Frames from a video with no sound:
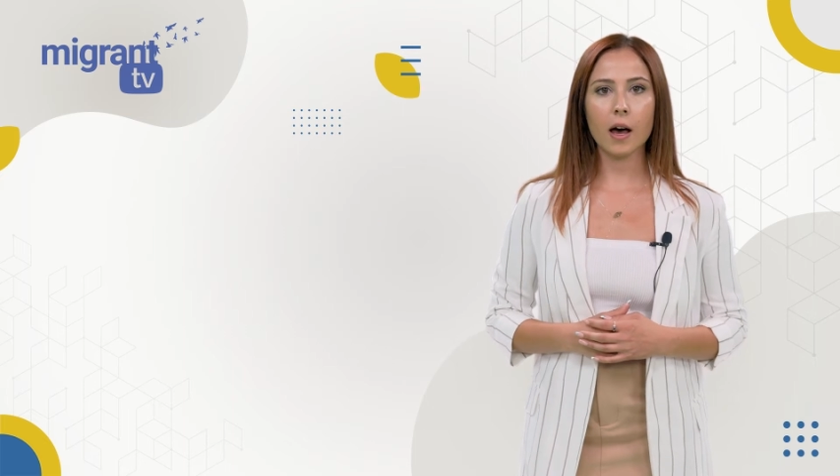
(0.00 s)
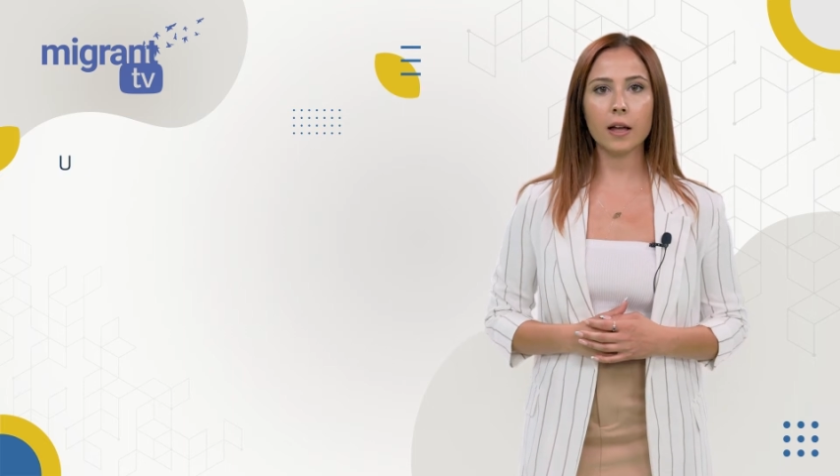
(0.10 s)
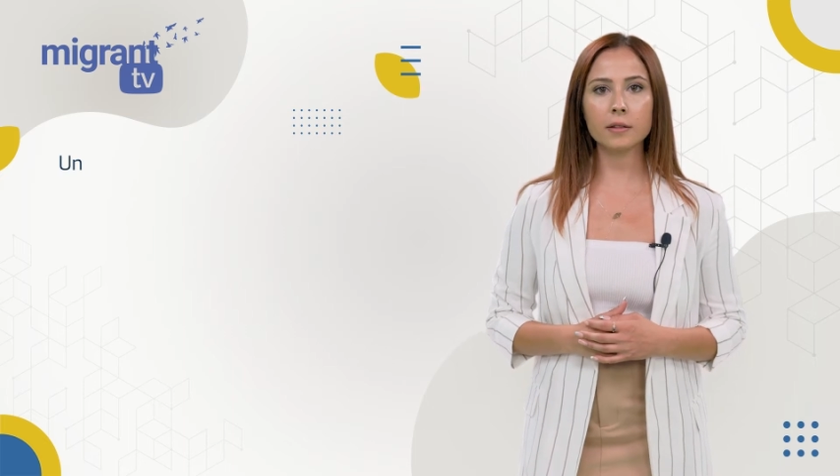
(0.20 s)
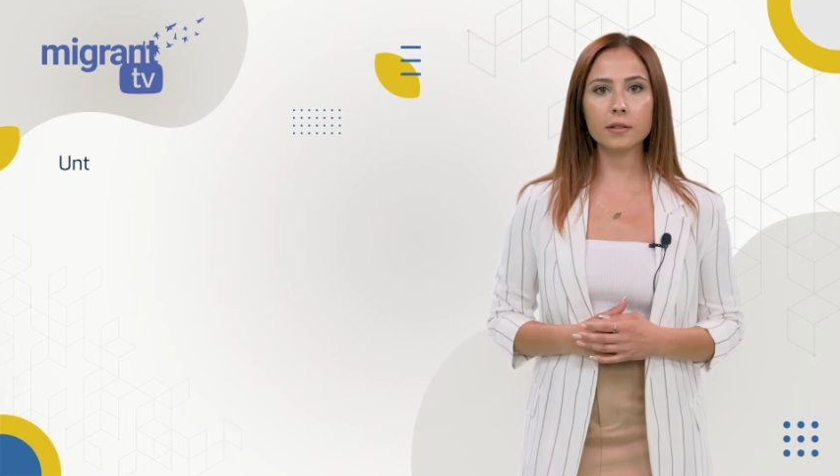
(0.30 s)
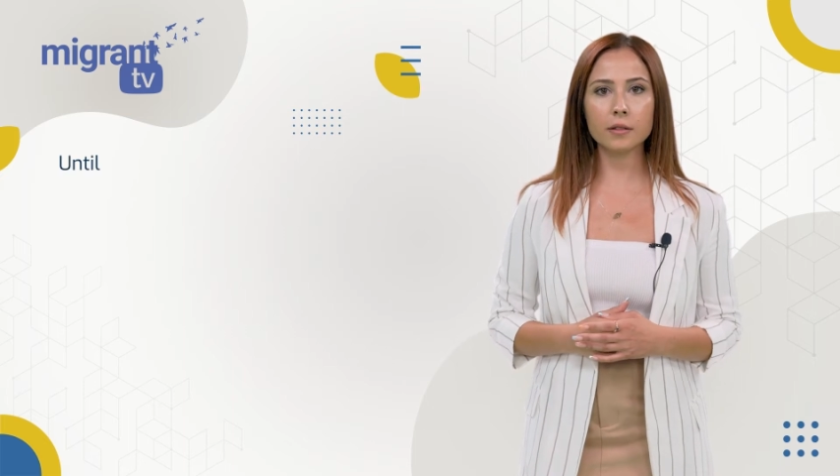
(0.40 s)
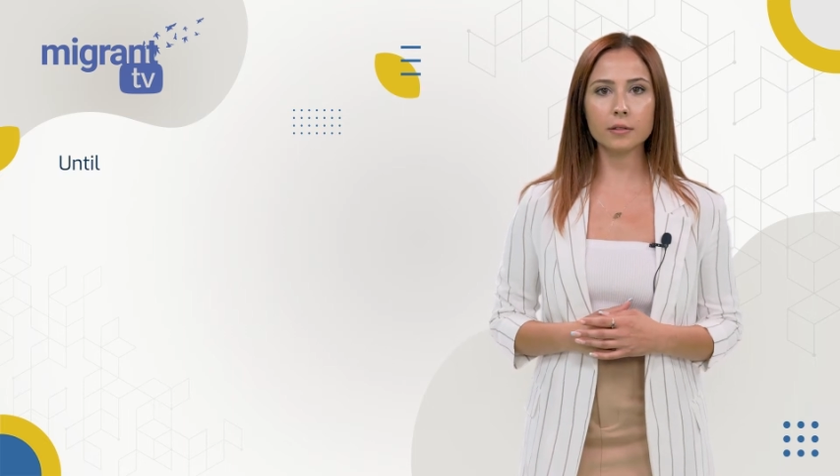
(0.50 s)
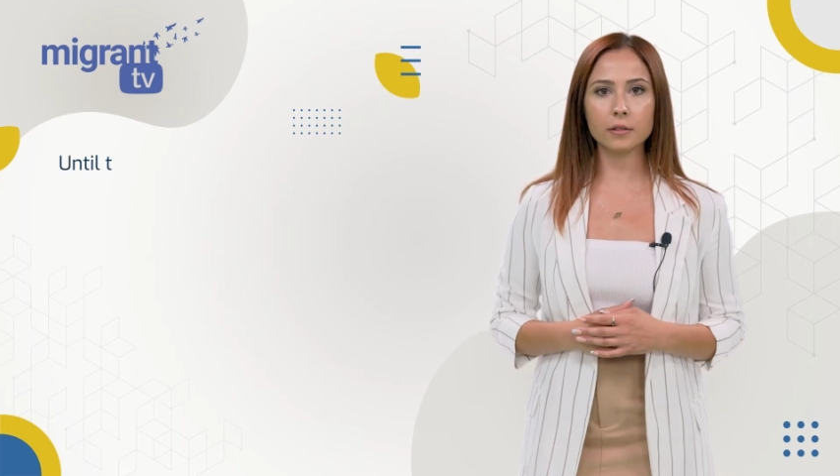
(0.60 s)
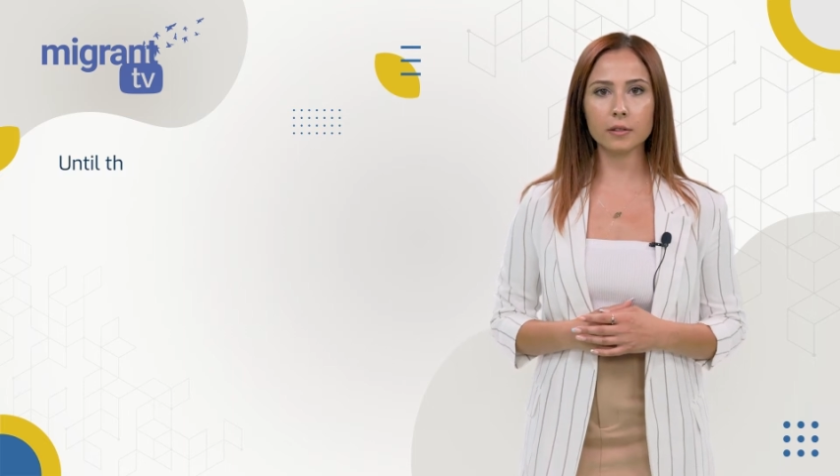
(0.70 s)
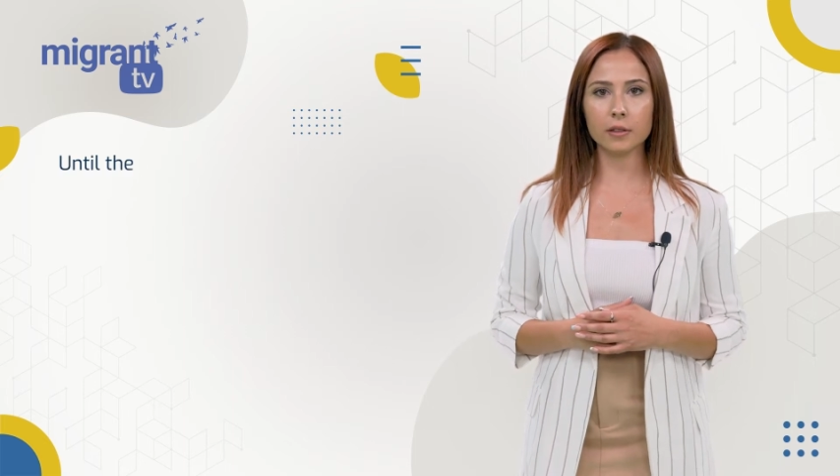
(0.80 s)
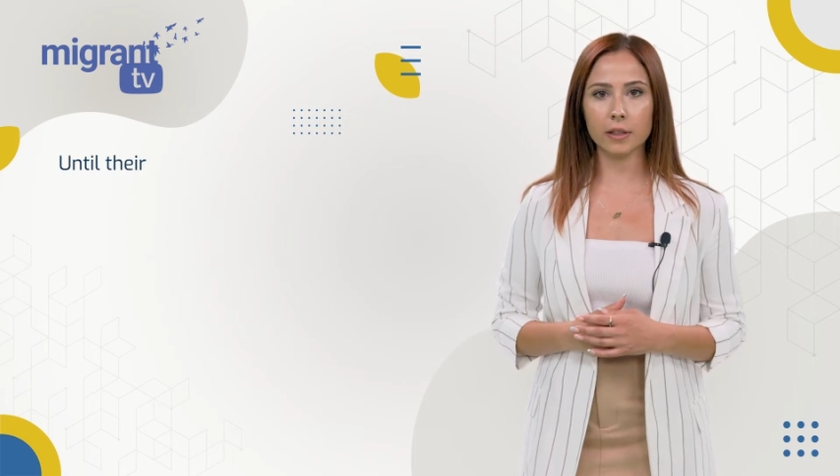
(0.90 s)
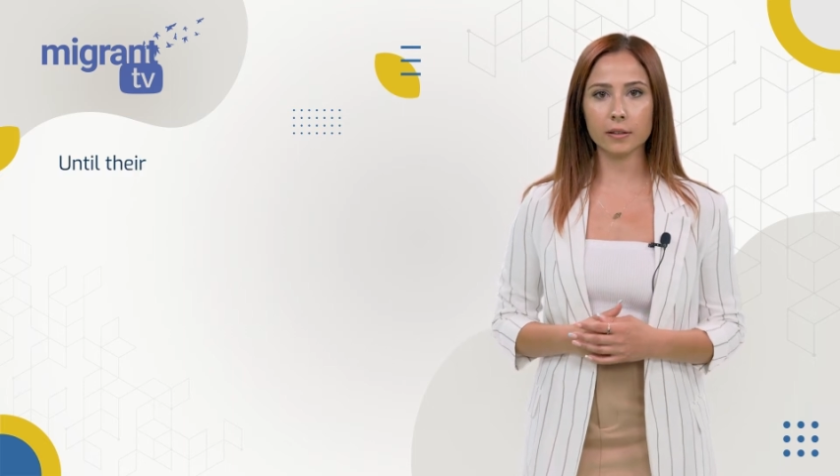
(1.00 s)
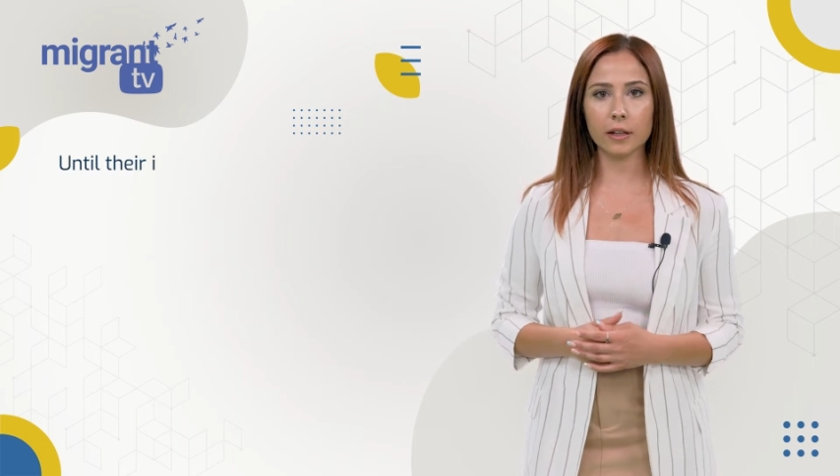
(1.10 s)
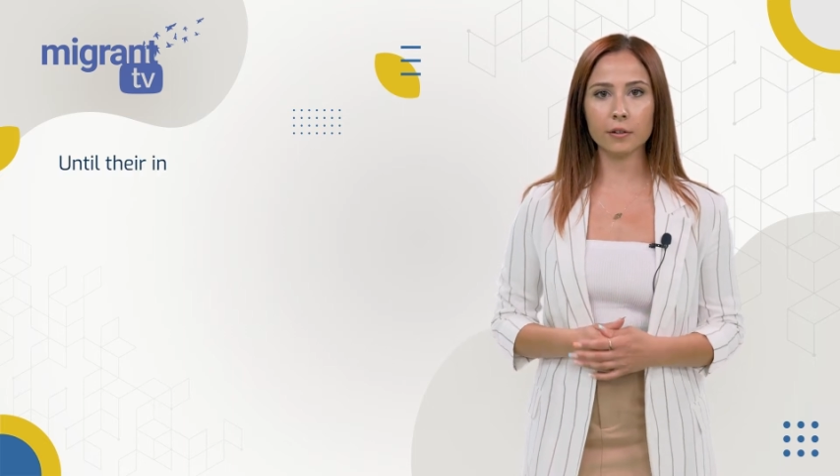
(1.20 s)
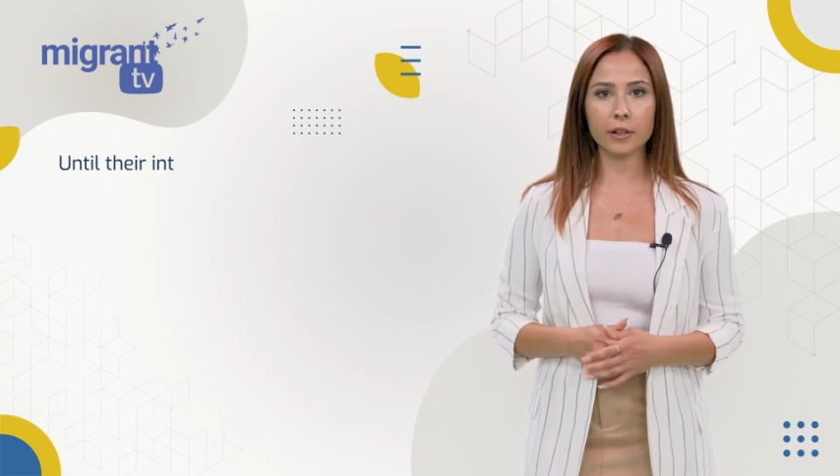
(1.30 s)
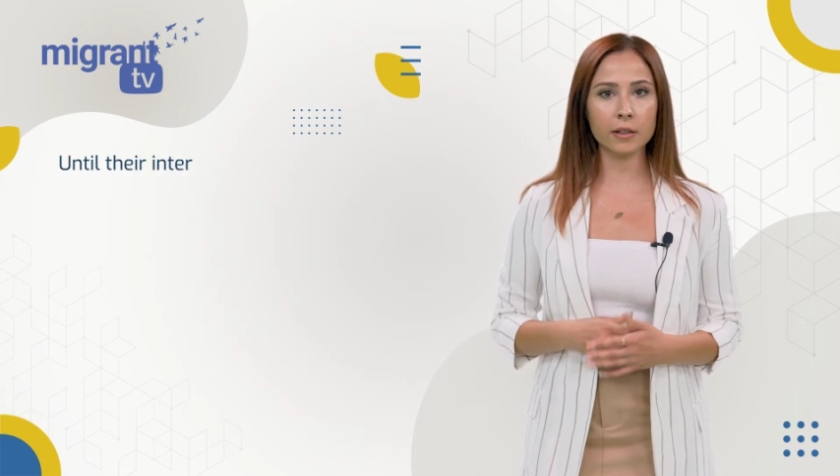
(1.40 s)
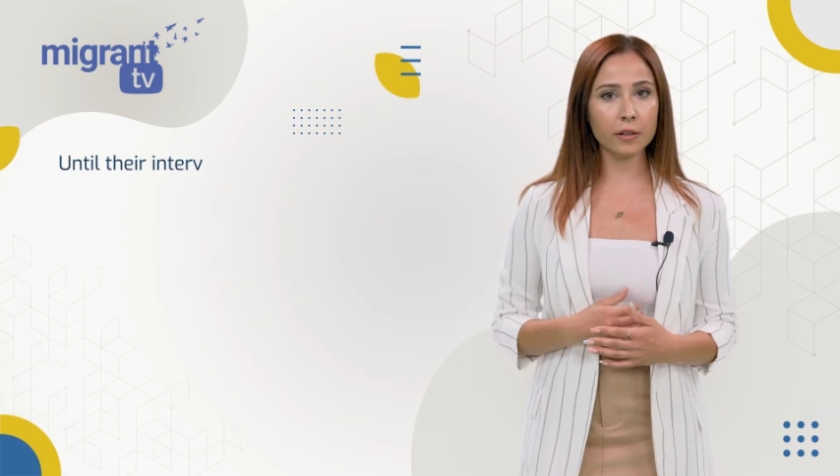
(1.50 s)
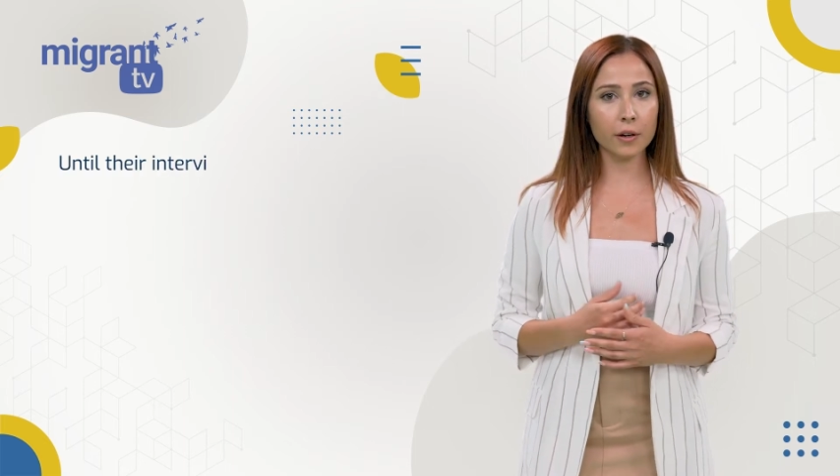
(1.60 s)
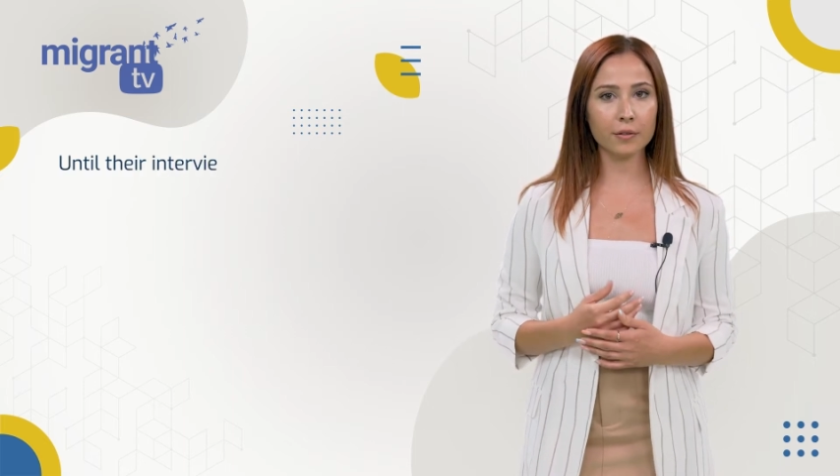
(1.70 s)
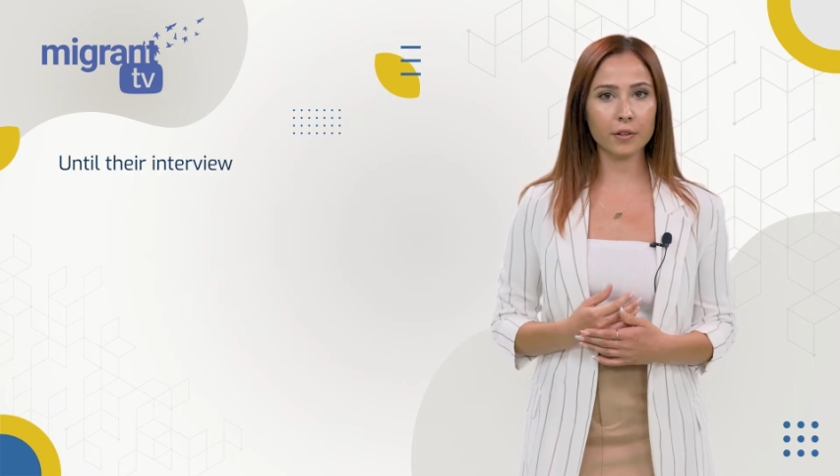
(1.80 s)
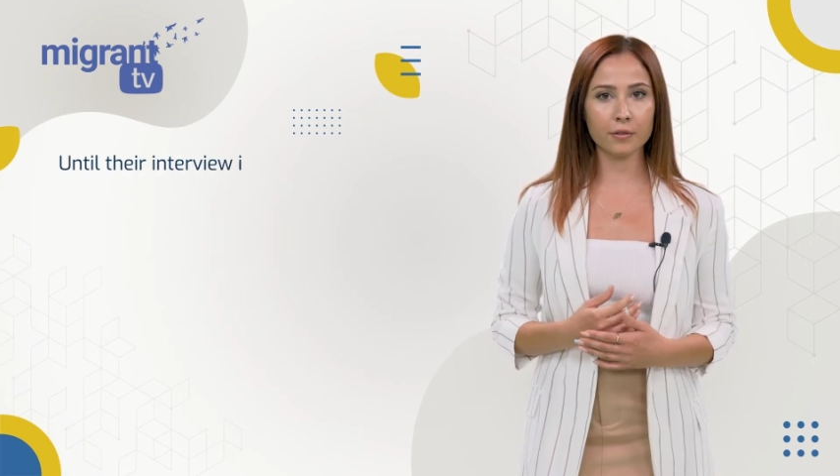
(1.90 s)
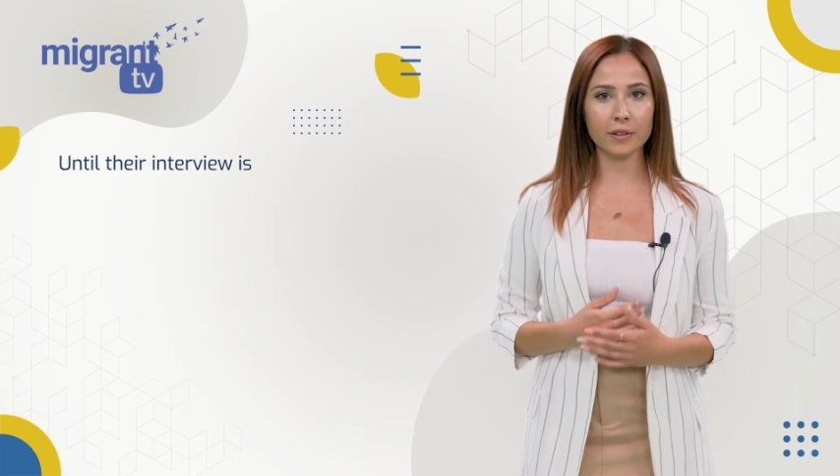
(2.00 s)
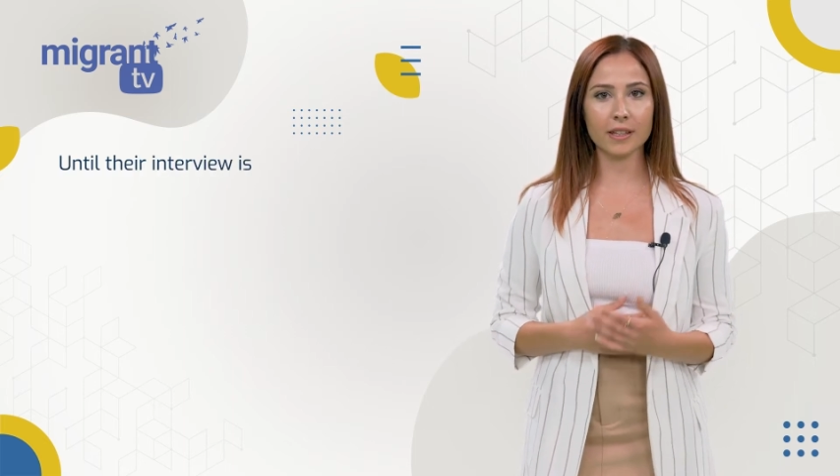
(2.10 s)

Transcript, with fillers: Until their interview